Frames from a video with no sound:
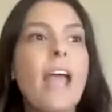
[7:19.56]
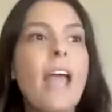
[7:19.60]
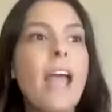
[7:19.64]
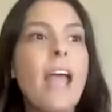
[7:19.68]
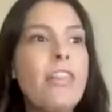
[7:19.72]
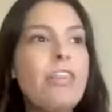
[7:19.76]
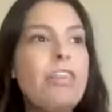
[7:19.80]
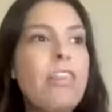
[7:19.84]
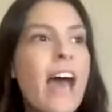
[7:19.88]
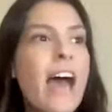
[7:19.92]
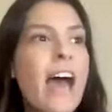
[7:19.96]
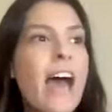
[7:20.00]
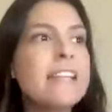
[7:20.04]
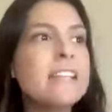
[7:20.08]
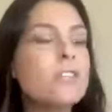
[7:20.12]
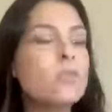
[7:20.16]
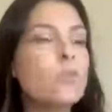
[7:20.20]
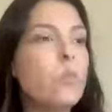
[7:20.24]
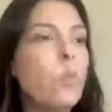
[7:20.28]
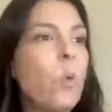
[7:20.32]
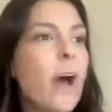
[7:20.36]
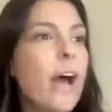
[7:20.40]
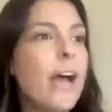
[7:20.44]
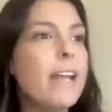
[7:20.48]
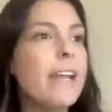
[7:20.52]
And that's
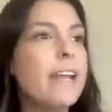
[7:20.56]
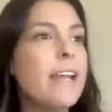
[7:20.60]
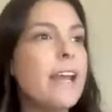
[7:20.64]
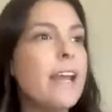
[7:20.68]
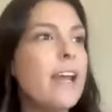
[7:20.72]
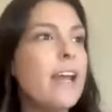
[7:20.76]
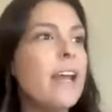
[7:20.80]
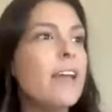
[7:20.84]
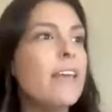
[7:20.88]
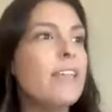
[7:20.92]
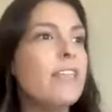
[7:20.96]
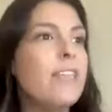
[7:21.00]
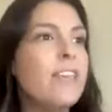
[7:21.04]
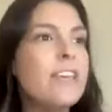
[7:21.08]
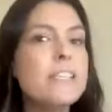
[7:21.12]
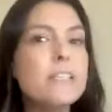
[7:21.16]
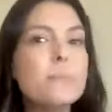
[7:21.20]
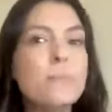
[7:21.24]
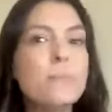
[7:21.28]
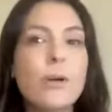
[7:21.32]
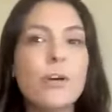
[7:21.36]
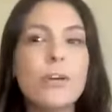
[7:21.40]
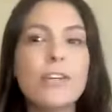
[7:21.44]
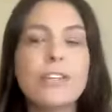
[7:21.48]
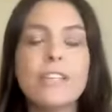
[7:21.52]
what this
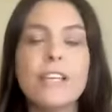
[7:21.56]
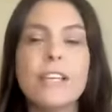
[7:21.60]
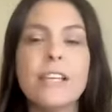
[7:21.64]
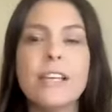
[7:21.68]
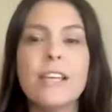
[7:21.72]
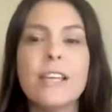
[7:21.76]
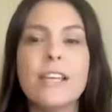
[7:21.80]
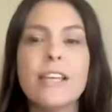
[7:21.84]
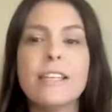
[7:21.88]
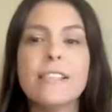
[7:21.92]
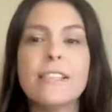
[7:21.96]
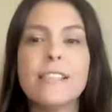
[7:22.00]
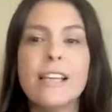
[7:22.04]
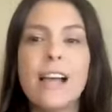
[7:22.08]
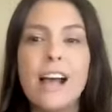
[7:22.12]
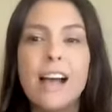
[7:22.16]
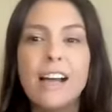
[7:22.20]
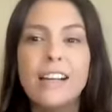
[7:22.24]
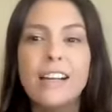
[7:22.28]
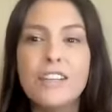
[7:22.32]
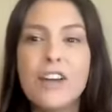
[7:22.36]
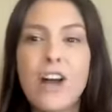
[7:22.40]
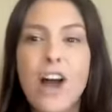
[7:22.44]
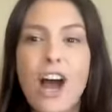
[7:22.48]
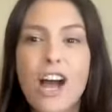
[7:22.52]
person is
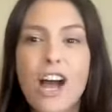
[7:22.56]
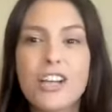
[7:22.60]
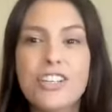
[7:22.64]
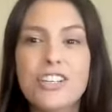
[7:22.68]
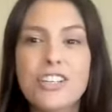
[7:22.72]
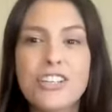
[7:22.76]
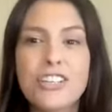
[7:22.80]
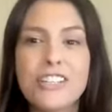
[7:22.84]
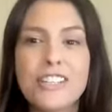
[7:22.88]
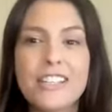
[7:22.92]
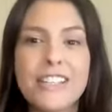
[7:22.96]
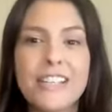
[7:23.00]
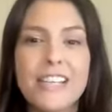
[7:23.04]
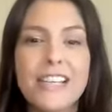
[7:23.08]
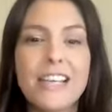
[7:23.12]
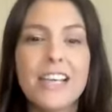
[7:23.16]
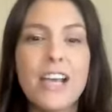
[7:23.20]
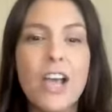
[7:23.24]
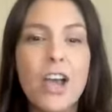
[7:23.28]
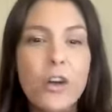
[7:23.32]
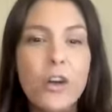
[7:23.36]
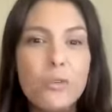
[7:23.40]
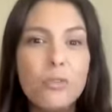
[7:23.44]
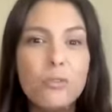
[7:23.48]
unconsciously